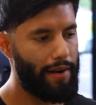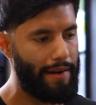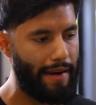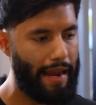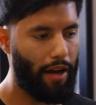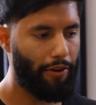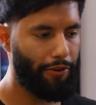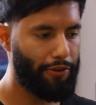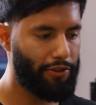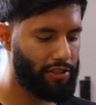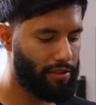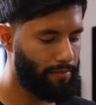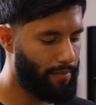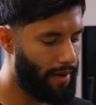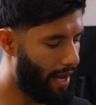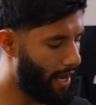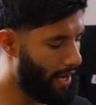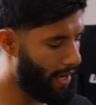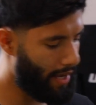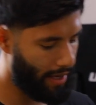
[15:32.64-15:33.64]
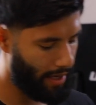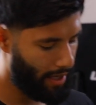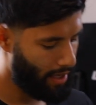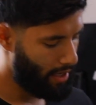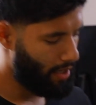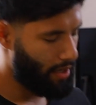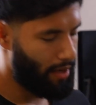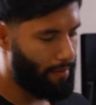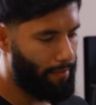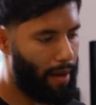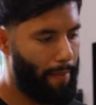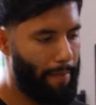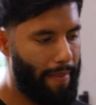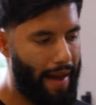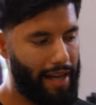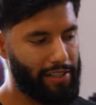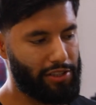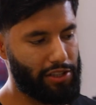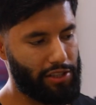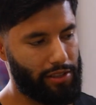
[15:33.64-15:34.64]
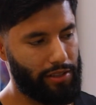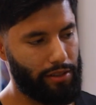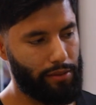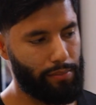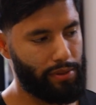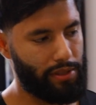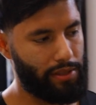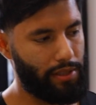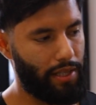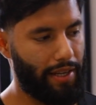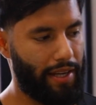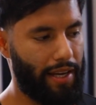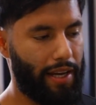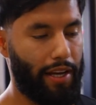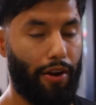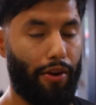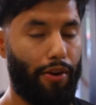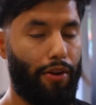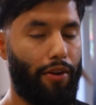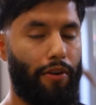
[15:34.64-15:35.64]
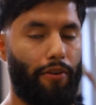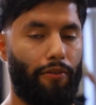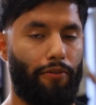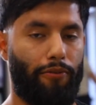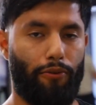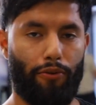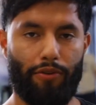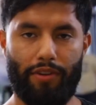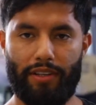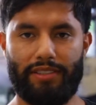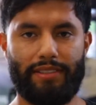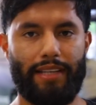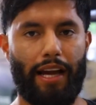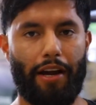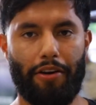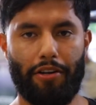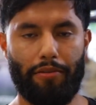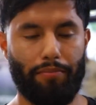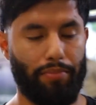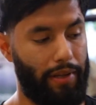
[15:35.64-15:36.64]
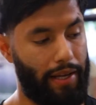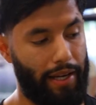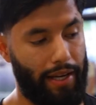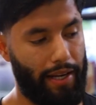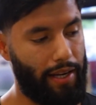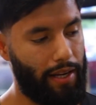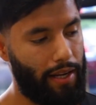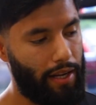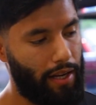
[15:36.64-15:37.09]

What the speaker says: Now using my magic clips, again, for the staggered blade.